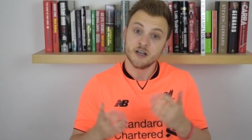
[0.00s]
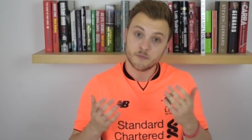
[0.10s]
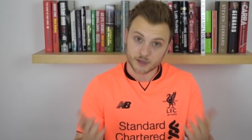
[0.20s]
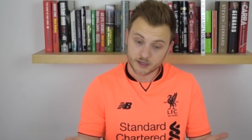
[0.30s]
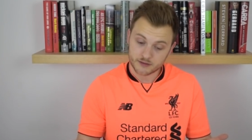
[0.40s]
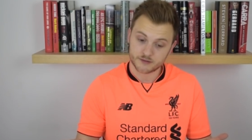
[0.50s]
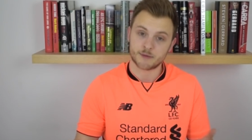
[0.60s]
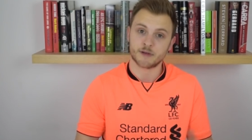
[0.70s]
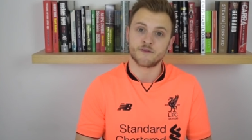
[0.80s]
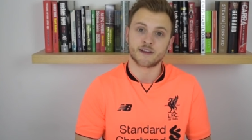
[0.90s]
But
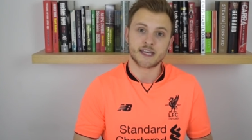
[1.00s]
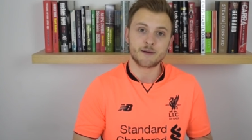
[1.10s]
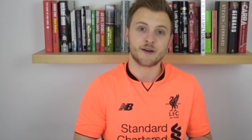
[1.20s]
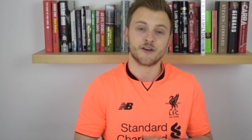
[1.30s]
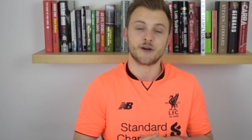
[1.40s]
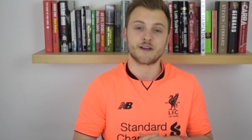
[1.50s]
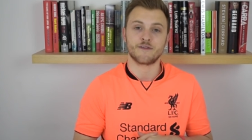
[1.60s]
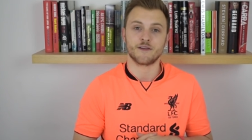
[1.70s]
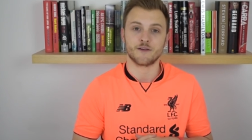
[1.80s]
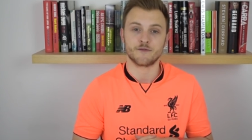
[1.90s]
Nabil Fekir went away
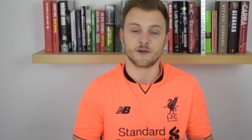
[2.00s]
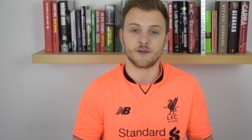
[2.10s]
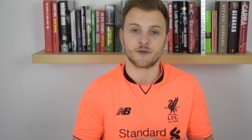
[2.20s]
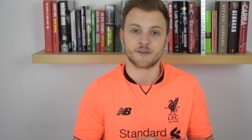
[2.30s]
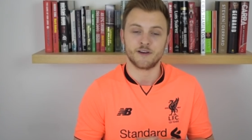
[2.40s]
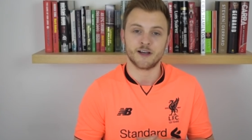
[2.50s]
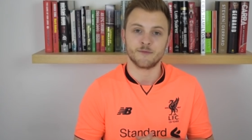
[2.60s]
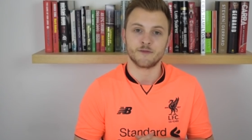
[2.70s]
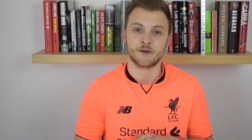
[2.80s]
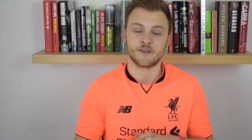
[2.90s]
for, for a long time
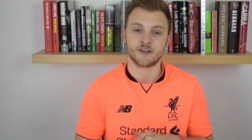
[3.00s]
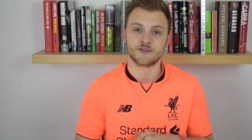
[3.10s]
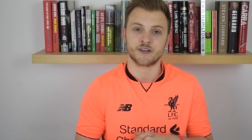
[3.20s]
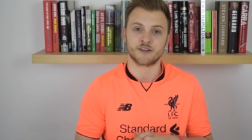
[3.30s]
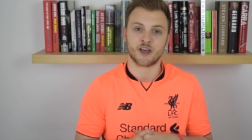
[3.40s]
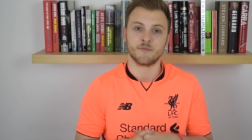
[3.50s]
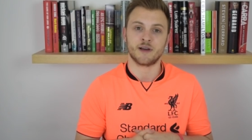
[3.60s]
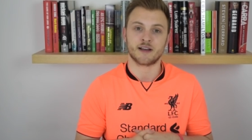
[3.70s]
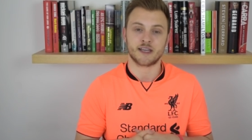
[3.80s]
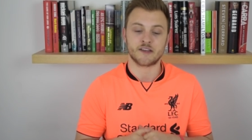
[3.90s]
with, with injury and come
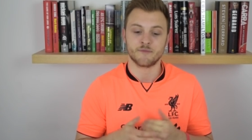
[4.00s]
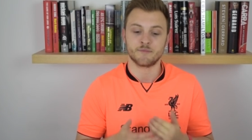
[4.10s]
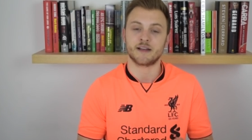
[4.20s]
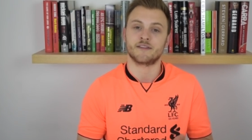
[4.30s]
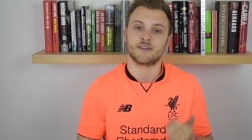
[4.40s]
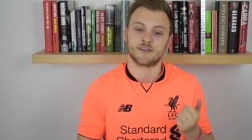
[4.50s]
back even better.